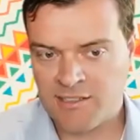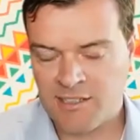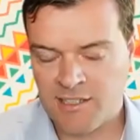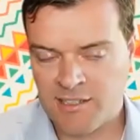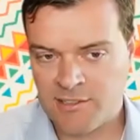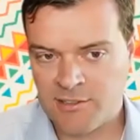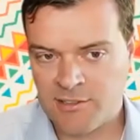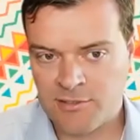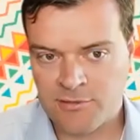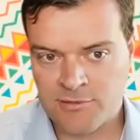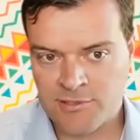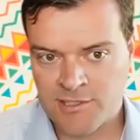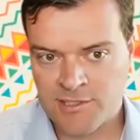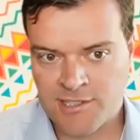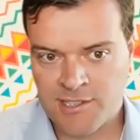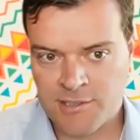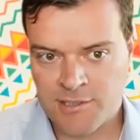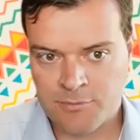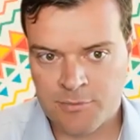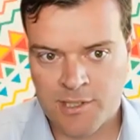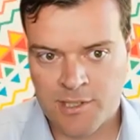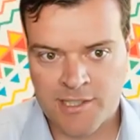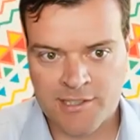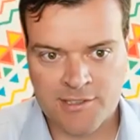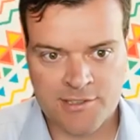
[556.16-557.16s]
don't see
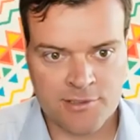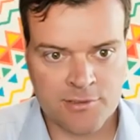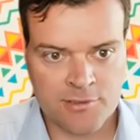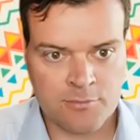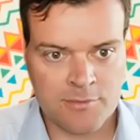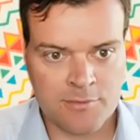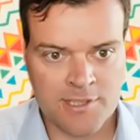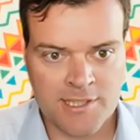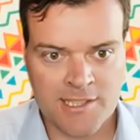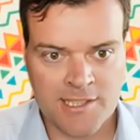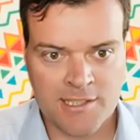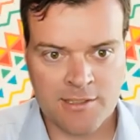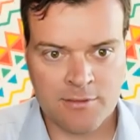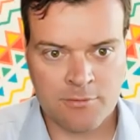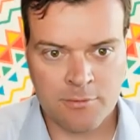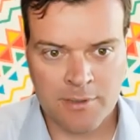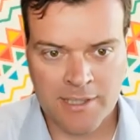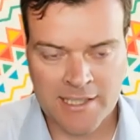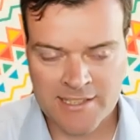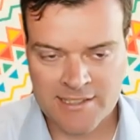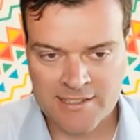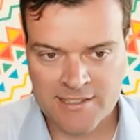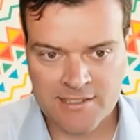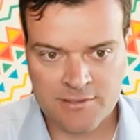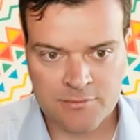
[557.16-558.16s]
why someone in the
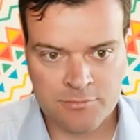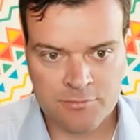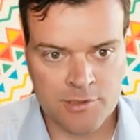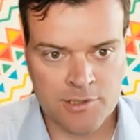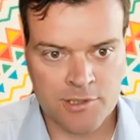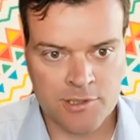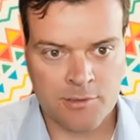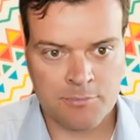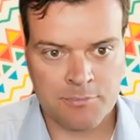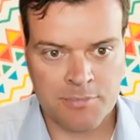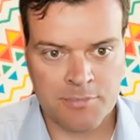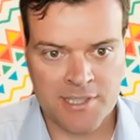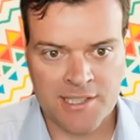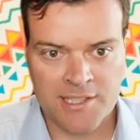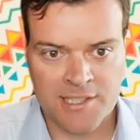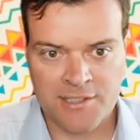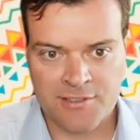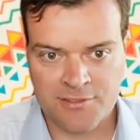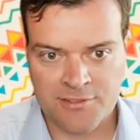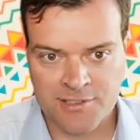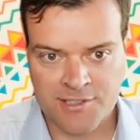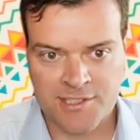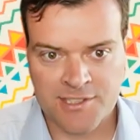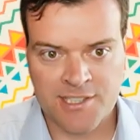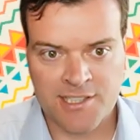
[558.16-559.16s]
West would not be
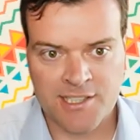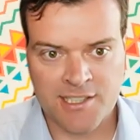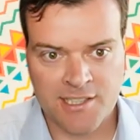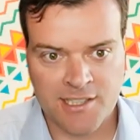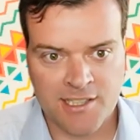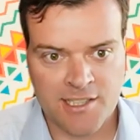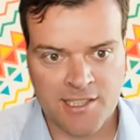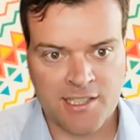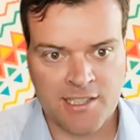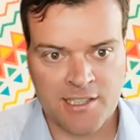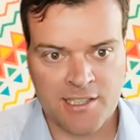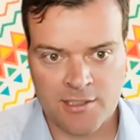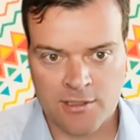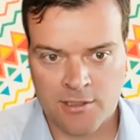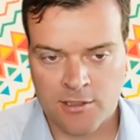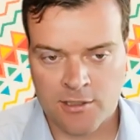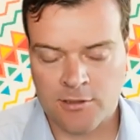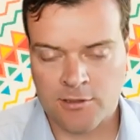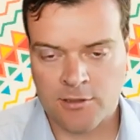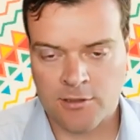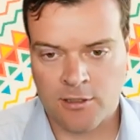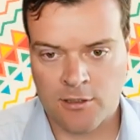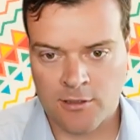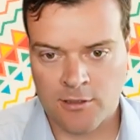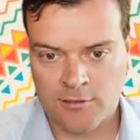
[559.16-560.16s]
interested in
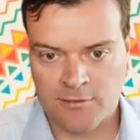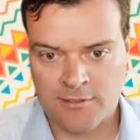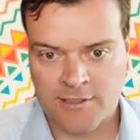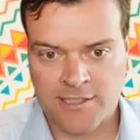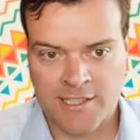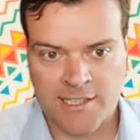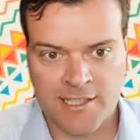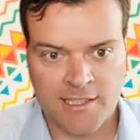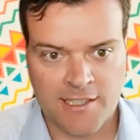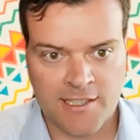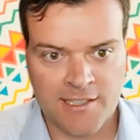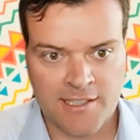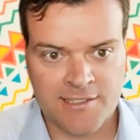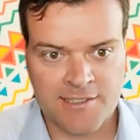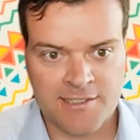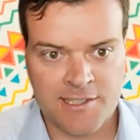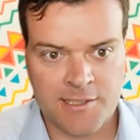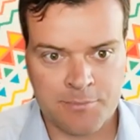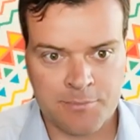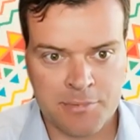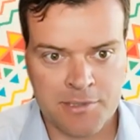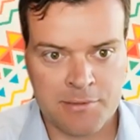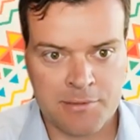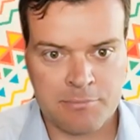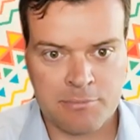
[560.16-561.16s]
$1 a day. I
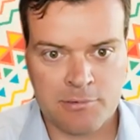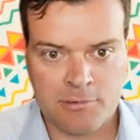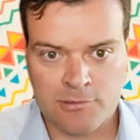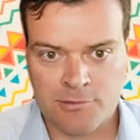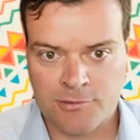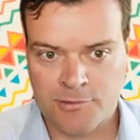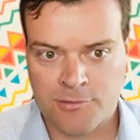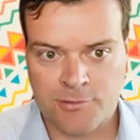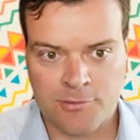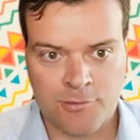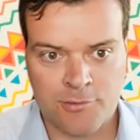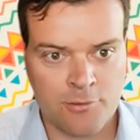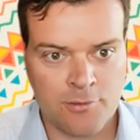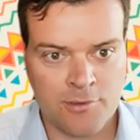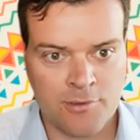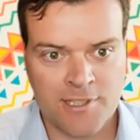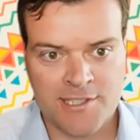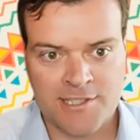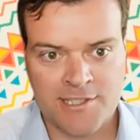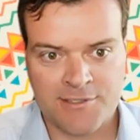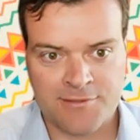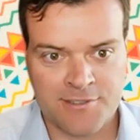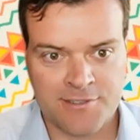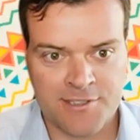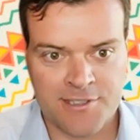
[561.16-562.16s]
see people doing all
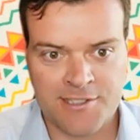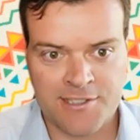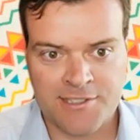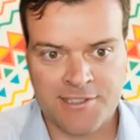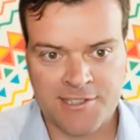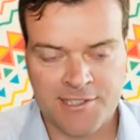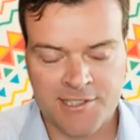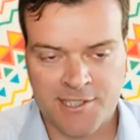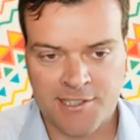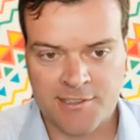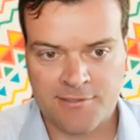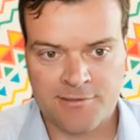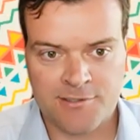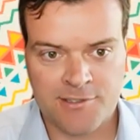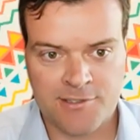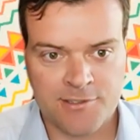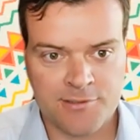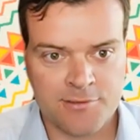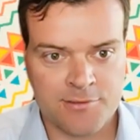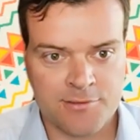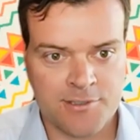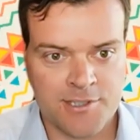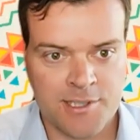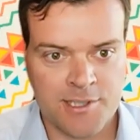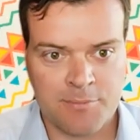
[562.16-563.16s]
kinds of crazy stuff
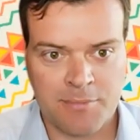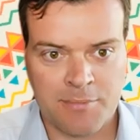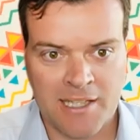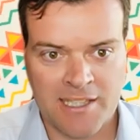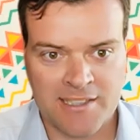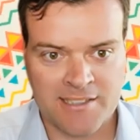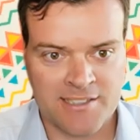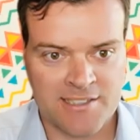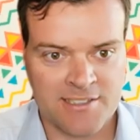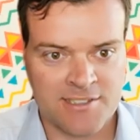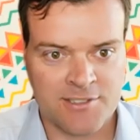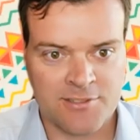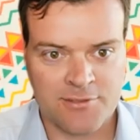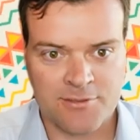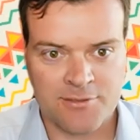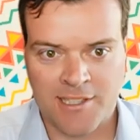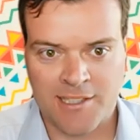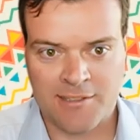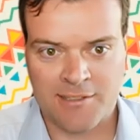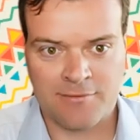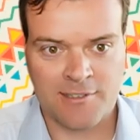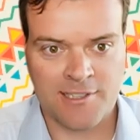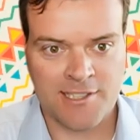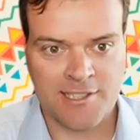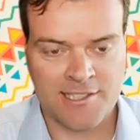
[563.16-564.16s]
to keep access to a
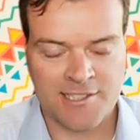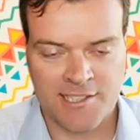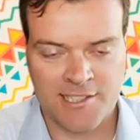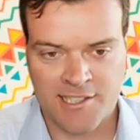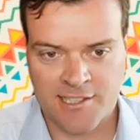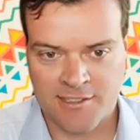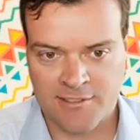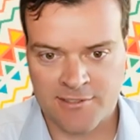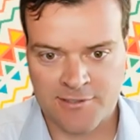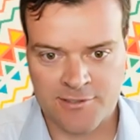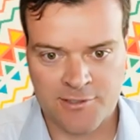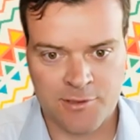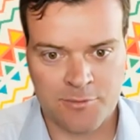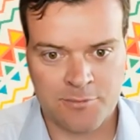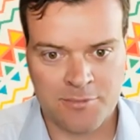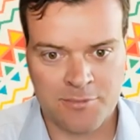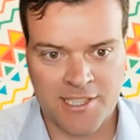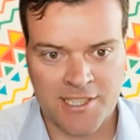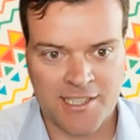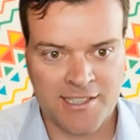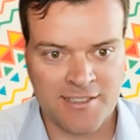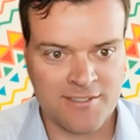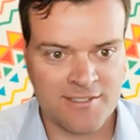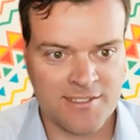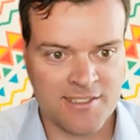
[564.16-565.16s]
Netflix account of somebody
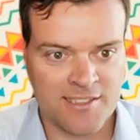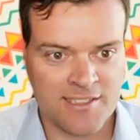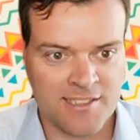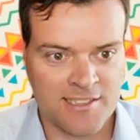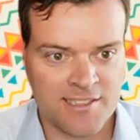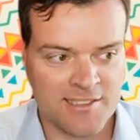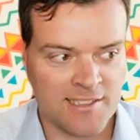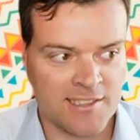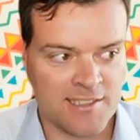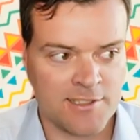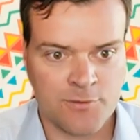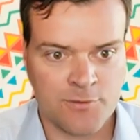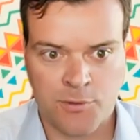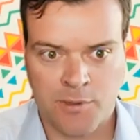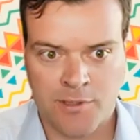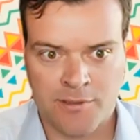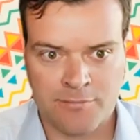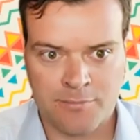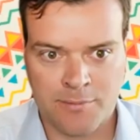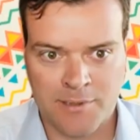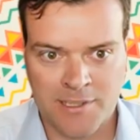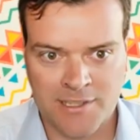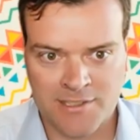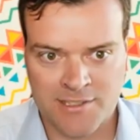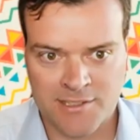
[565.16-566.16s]
else, and that's like $12
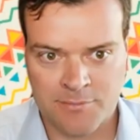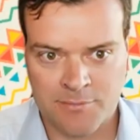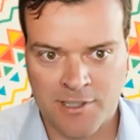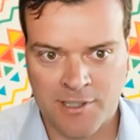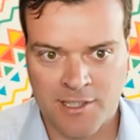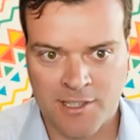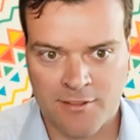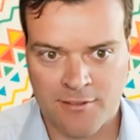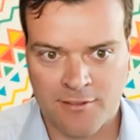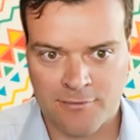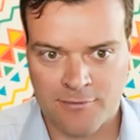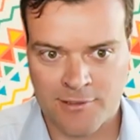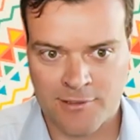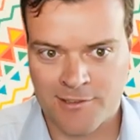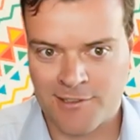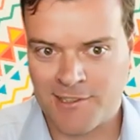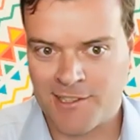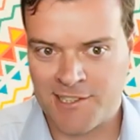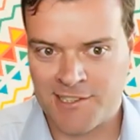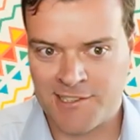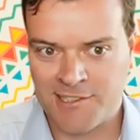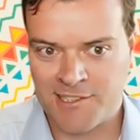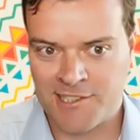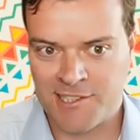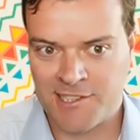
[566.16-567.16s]
a month for
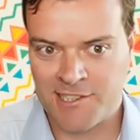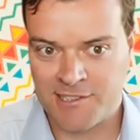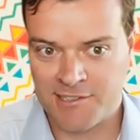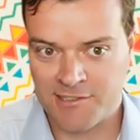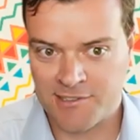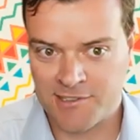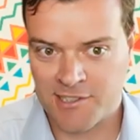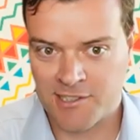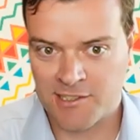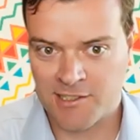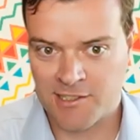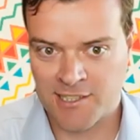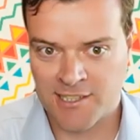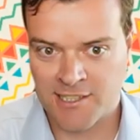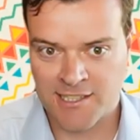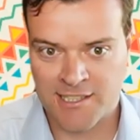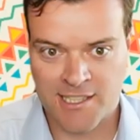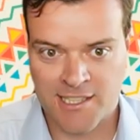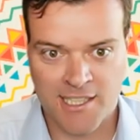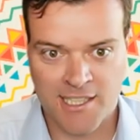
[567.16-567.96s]
HD. So like,